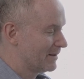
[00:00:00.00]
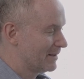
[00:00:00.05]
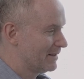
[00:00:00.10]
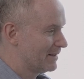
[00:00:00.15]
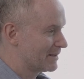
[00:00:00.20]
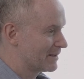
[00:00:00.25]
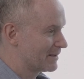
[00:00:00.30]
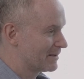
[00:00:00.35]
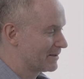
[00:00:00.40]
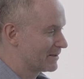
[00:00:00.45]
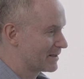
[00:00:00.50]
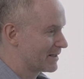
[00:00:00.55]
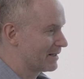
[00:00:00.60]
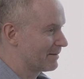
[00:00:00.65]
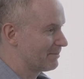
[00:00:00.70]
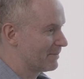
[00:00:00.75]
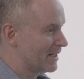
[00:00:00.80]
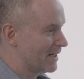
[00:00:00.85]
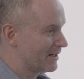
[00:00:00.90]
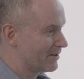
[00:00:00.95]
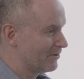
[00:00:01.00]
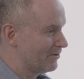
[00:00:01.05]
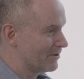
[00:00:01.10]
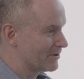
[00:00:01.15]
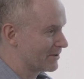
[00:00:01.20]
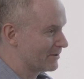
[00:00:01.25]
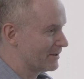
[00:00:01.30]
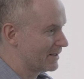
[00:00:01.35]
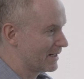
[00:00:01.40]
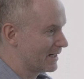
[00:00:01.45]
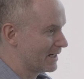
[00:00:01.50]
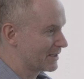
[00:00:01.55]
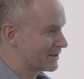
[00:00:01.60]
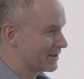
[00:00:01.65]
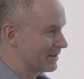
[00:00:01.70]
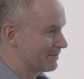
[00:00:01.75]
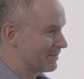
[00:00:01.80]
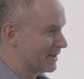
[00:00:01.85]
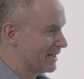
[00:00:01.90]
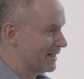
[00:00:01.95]
It's just like black holes are not
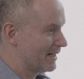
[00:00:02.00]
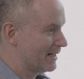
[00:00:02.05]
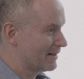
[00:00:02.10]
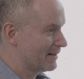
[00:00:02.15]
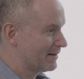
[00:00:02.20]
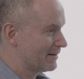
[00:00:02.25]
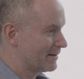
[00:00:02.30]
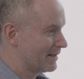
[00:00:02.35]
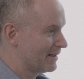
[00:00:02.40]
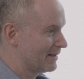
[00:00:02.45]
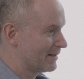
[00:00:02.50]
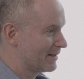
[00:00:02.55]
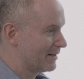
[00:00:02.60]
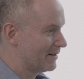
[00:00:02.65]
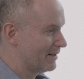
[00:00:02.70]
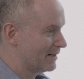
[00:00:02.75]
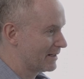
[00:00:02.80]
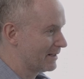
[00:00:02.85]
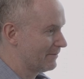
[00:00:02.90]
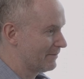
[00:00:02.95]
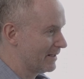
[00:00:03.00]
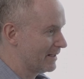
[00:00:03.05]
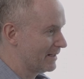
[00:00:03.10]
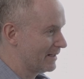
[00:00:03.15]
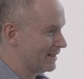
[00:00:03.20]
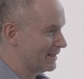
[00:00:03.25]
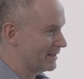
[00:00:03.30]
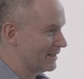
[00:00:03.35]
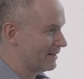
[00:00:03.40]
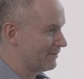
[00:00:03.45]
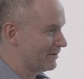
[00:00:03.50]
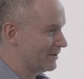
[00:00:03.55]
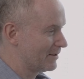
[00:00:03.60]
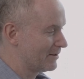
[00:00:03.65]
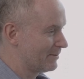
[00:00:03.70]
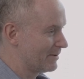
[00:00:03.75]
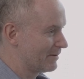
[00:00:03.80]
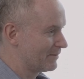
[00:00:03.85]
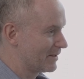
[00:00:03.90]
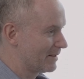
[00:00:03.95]
actually black. They, they Hawking radiate. They have a
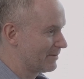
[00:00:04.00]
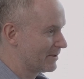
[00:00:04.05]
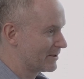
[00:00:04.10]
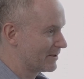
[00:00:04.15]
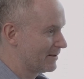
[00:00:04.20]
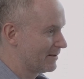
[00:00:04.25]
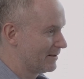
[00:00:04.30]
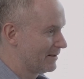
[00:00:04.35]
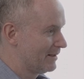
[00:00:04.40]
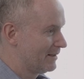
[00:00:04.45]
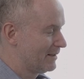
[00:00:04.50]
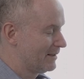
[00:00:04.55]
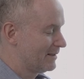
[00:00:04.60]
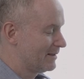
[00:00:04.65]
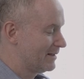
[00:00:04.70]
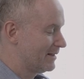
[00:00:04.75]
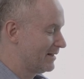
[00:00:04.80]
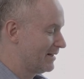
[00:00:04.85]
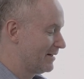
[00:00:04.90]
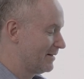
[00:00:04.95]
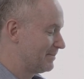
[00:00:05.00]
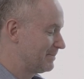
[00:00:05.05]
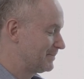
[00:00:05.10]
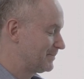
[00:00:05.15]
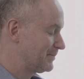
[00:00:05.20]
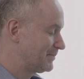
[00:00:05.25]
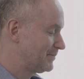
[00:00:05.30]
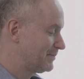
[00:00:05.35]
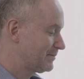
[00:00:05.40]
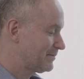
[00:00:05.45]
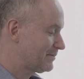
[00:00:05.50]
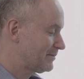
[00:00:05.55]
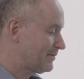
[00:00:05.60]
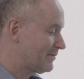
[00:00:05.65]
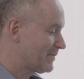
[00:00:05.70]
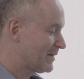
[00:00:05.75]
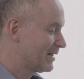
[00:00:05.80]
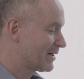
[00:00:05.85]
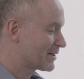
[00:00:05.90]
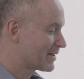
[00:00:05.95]
little bit of temperature. Um,
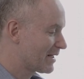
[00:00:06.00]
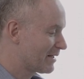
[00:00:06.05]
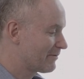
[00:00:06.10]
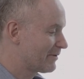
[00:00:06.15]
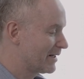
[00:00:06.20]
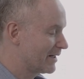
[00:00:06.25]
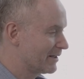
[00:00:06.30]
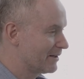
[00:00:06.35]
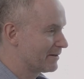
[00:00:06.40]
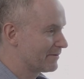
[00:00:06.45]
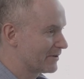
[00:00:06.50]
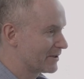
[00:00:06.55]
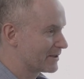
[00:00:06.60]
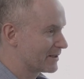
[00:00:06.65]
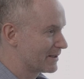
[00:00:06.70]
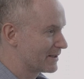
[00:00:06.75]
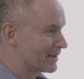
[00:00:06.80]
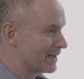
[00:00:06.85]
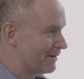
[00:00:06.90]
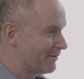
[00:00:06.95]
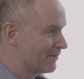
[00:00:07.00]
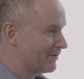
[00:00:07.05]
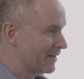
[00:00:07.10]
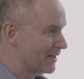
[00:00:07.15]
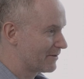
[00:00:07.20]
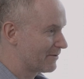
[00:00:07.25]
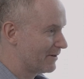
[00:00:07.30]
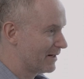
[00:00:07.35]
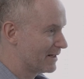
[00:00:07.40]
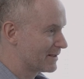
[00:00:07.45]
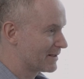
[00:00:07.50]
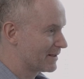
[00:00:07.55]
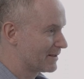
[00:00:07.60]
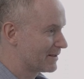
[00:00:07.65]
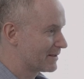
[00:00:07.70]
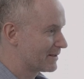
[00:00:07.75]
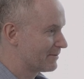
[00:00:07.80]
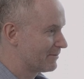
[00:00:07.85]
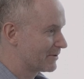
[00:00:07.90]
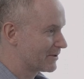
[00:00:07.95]
accelerating universes have event
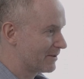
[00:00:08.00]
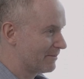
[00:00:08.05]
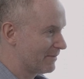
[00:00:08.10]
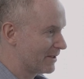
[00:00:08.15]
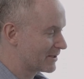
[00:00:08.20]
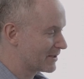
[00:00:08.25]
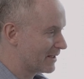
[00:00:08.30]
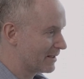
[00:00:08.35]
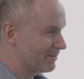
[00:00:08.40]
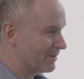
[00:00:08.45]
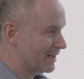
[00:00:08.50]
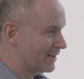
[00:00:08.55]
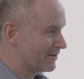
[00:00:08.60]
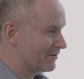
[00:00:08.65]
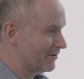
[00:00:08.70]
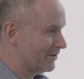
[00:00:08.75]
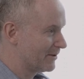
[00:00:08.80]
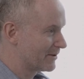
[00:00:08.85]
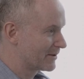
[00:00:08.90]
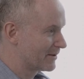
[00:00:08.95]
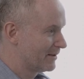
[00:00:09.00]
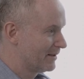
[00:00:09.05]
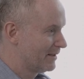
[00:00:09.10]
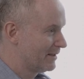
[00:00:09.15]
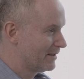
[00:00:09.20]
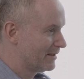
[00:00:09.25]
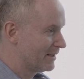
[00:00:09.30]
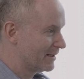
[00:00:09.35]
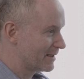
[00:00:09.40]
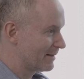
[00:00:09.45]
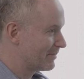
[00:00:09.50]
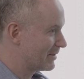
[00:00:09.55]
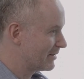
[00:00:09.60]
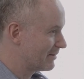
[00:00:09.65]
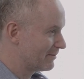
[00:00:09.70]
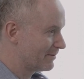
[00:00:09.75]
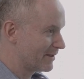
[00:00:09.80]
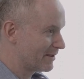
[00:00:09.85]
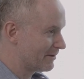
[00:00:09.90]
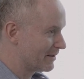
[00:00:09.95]
horizons, which are much like black holes, except
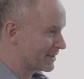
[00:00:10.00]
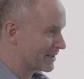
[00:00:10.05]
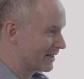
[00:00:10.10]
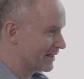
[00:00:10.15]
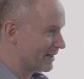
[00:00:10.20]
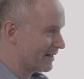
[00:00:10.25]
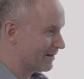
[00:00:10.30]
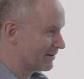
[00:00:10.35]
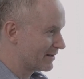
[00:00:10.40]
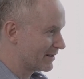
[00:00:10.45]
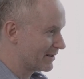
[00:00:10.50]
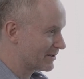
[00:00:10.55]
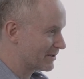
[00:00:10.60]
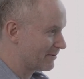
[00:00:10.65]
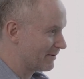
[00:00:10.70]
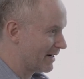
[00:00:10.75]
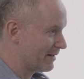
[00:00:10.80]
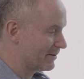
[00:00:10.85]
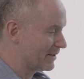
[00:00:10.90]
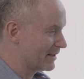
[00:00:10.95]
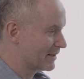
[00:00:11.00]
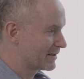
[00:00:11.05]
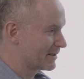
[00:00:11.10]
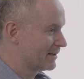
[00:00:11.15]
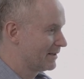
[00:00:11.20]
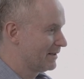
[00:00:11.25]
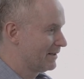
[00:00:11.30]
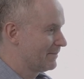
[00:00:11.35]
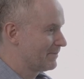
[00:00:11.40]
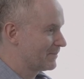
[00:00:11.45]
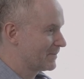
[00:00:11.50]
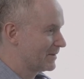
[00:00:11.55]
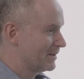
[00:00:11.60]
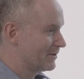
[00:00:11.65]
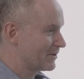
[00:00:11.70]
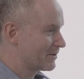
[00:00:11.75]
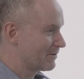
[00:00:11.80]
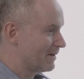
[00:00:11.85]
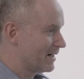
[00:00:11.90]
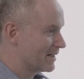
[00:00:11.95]
that they're inside out. They surround us.
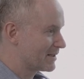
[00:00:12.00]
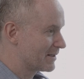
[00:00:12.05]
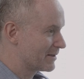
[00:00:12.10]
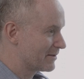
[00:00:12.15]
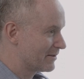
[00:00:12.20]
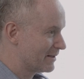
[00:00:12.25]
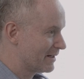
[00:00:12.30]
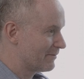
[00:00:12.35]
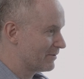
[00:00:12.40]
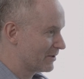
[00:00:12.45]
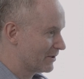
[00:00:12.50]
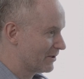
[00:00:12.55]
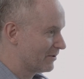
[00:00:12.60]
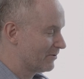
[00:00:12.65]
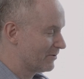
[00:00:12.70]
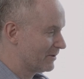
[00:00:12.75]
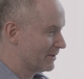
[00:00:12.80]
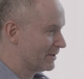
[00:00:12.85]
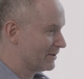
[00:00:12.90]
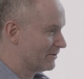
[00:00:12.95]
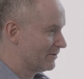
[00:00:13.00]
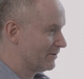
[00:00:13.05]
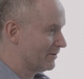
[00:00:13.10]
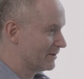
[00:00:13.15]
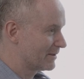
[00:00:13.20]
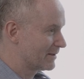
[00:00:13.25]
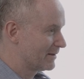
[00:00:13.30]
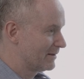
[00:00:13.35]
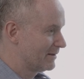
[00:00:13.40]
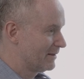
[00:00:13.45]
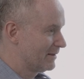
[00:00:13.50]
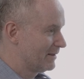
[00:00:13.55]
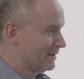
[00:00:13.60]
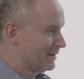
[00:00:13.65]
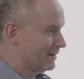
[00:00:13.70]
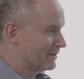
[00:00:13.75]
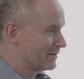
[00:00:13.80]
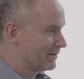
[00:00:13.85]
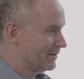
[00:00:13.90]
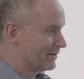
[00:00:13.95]
Those horizons are never totally cold.
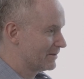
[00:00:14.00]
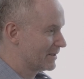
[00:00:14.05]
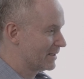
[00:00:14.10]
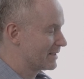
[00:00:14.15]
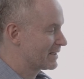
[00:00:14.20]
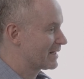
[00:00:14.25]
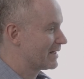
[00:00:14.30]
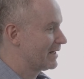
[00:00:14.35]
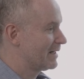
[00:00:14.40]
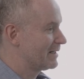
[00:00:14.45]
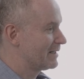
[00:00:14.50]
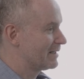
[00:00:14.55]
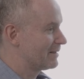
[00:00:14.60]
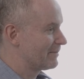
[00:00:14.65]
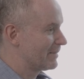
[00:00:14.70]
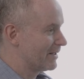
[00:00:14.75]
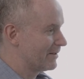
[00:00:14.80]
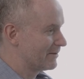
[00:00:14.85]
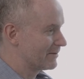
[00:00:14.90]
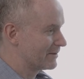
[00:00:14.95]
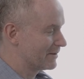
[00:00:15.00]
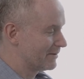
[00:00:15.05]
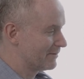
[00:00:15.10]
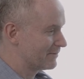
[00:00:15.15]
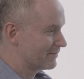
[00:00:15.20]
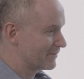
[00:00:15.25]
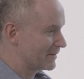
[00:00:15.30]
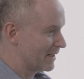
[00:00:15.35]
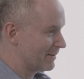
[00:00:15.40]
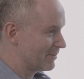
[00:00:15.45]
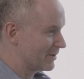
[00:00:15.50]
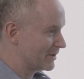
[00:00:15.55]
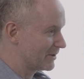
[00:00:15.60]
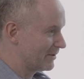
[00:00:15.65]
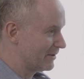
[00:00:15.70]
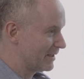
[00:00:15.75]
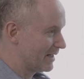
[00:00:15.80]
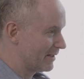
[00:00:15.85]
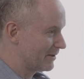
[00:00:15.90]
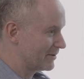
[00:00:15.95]
So there's a tiny amount of
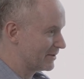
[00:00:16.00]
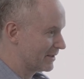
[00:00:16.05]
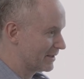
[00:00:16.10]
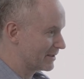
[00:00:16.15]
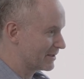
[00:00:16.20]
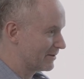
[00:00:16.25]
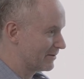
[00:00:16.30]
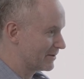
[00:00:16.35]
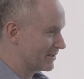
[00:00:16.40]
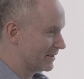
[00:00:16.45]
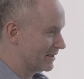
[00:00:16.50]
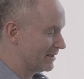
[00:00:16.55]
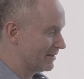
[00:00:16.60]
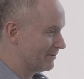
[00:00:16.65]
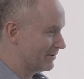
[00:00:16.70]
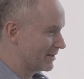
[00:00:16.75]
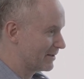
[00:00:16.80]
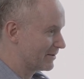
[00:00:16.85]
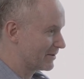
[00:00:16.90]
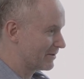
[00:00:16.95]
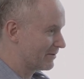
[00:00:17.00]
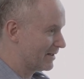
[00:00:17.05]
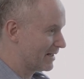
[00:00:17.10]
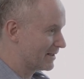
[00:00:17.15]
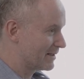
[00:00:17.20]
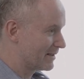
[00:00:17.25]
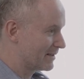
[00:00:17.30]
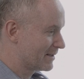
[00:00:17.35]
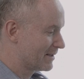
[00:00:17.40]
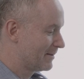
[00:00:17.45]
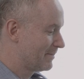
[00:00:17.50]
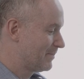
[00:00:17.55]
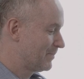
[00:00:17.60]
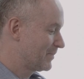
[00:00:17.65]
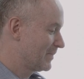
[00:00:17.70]
temperature and energy associated with those horizons.